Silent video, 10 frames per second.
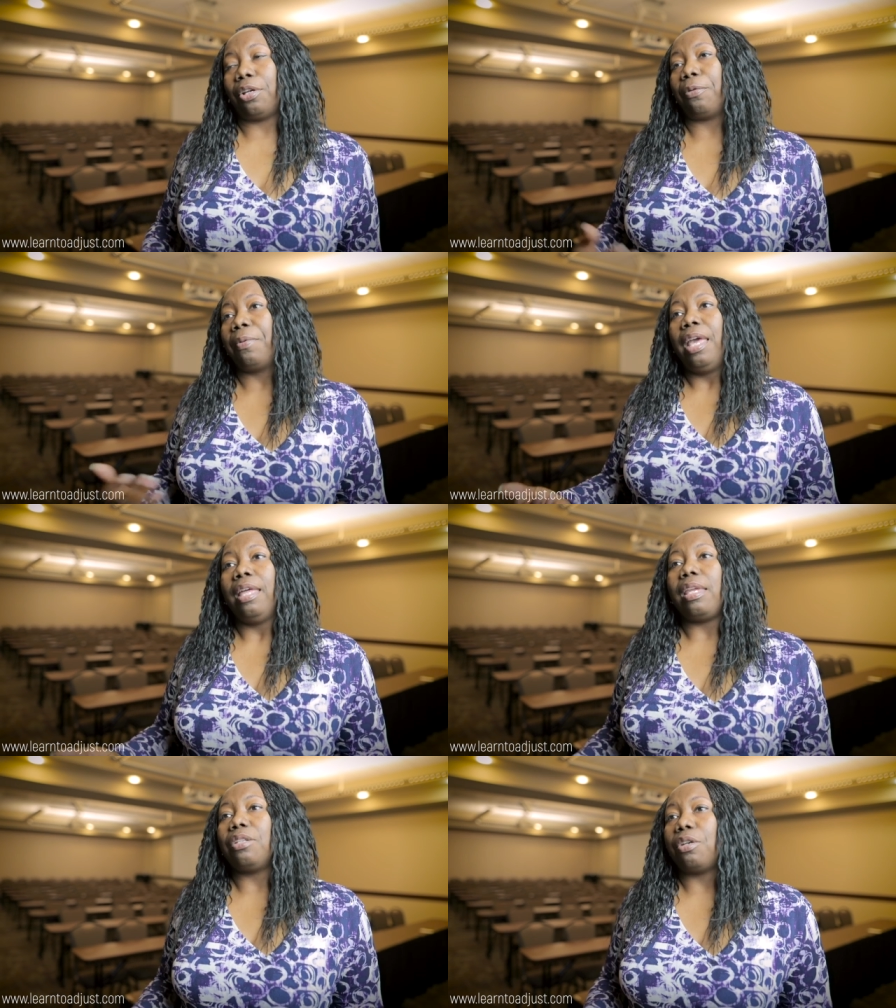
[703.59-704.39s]
So
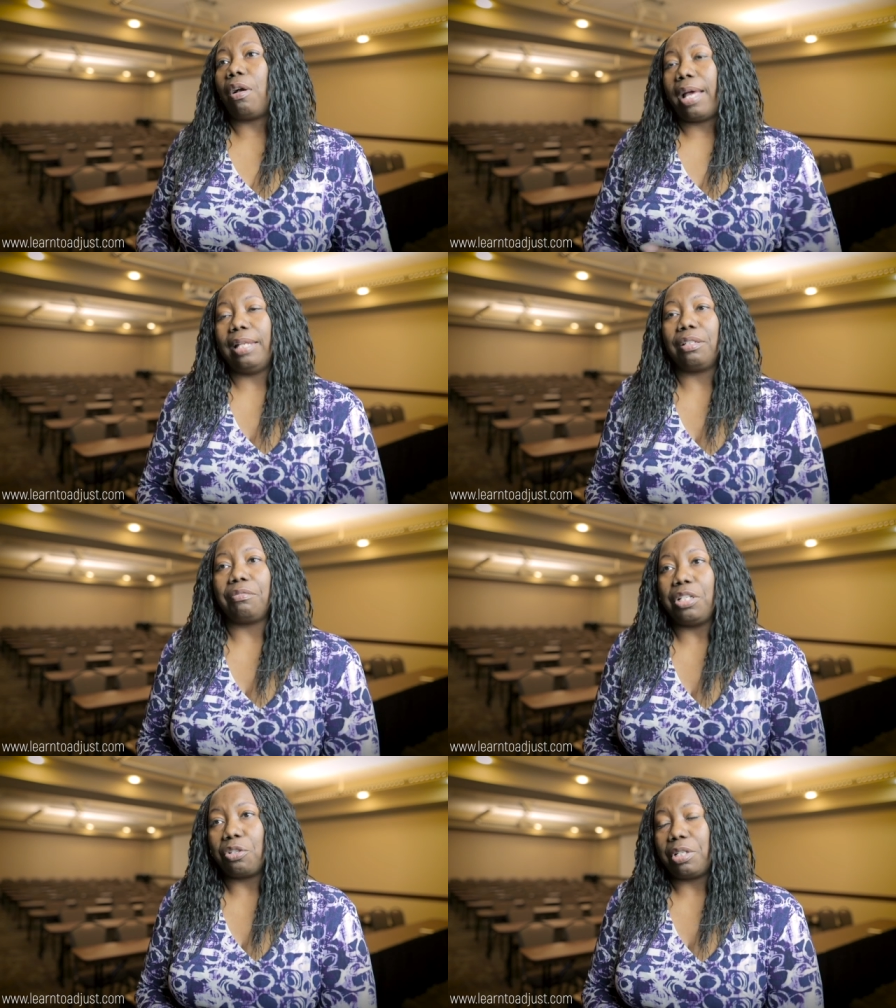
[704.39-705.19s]
these are all kinds
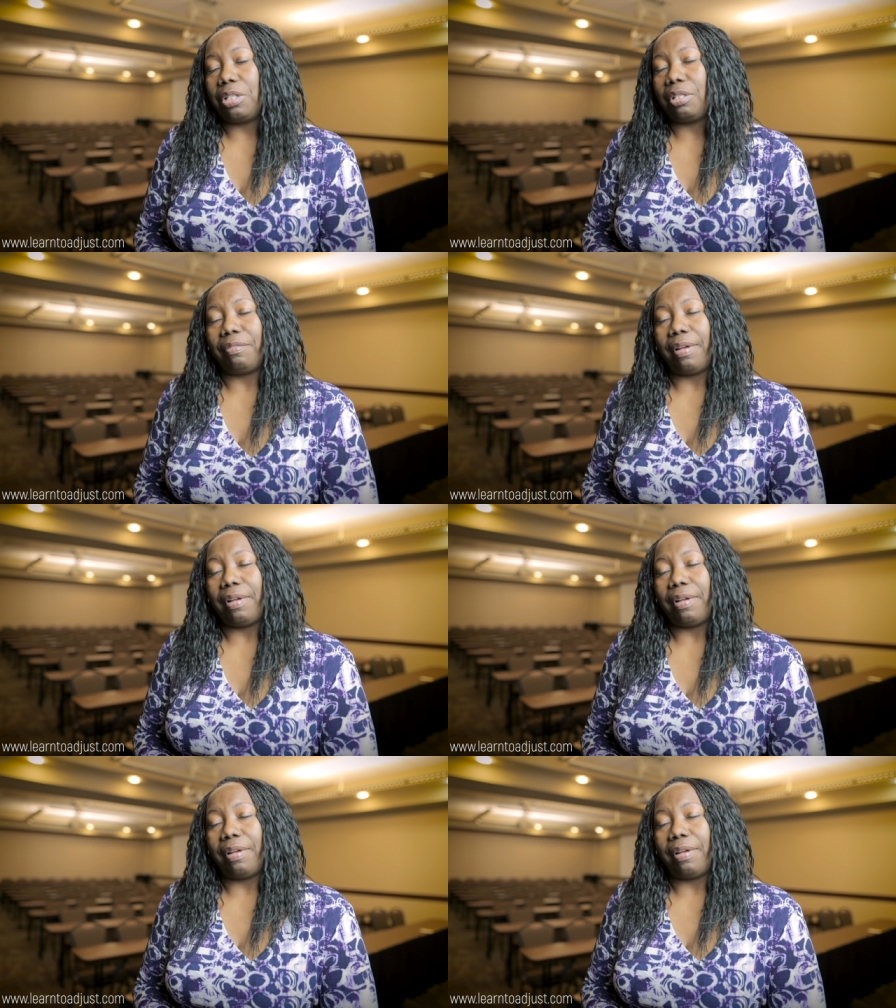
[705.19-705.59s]
of resources